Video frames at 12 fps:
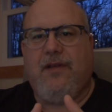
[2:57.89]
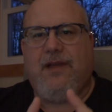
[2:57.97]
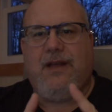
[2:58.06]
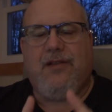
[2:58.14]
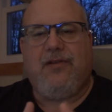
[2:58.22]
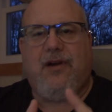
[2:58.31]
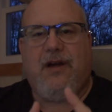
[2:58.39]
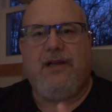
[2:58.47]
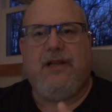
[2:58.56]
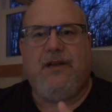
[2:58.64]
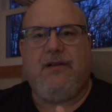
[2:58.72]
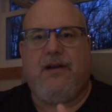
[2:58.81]
You got to talk
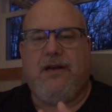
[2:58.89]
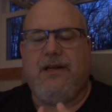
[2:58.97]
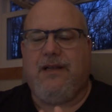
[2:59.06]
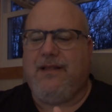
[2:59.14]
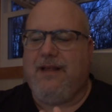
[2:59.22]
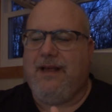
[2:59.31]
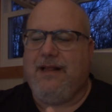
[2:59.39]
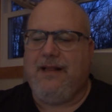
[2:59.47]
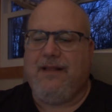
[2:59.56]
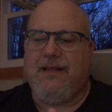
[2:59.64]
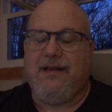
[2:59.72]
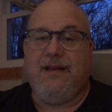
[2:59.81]
to your doctor and say, "Hey,
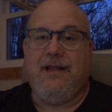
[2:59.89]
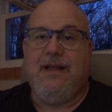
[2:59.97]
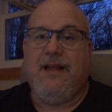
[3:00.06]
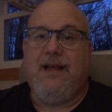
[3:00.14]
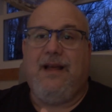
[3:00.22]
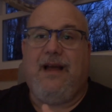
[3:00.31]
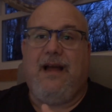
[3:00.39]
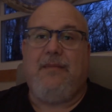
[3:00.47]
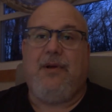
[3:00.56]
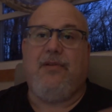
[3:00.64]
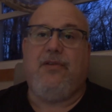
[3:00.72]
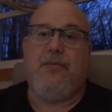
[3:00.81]
listen, I'm
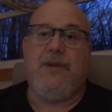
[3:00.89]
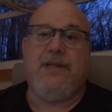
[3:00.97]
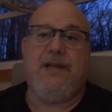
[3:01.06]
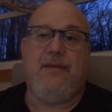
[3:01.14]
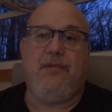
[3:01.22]
out so many times